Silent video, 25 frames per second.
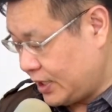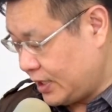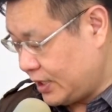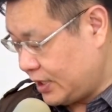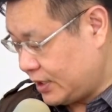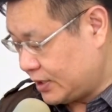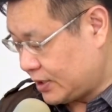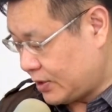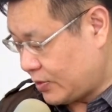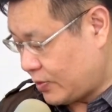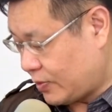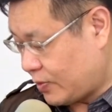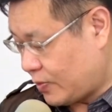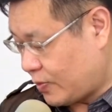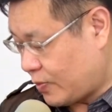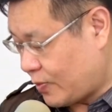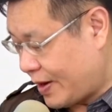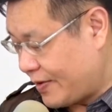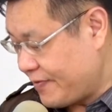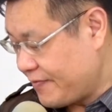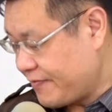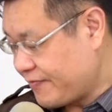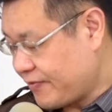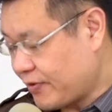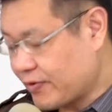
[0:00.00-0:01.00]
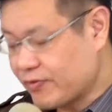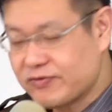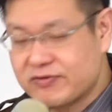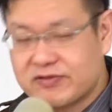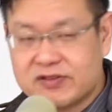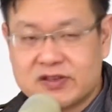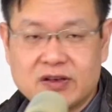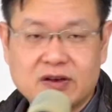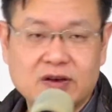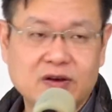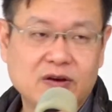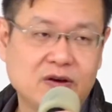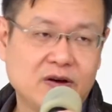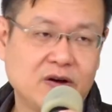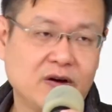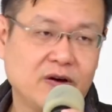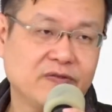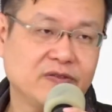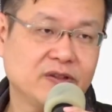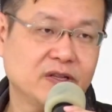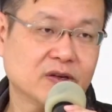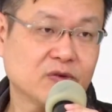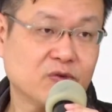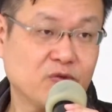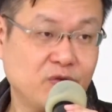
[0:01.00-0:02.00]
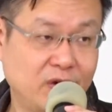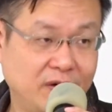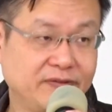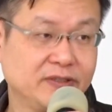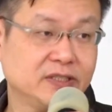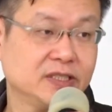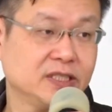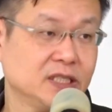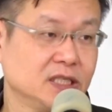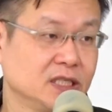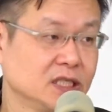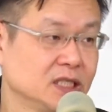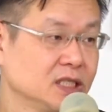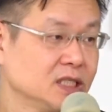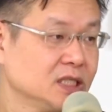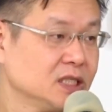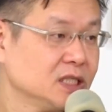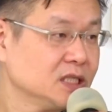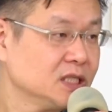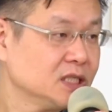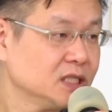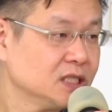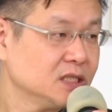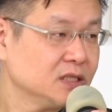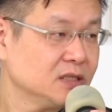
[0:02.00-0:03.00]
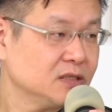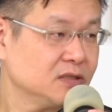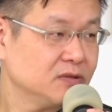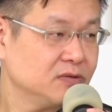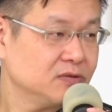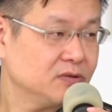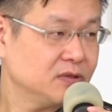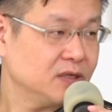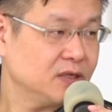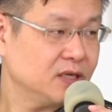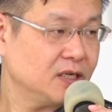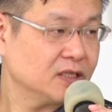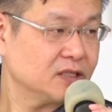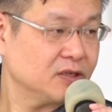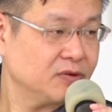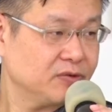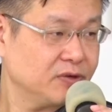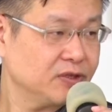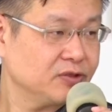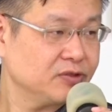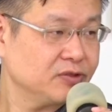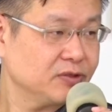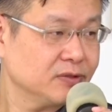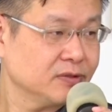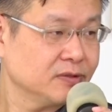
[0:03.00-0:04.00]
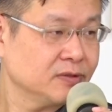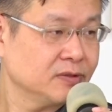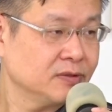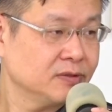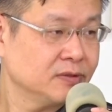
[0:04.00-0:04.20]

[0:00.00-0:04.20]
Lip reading: is 1/4 of the gravity acceleration.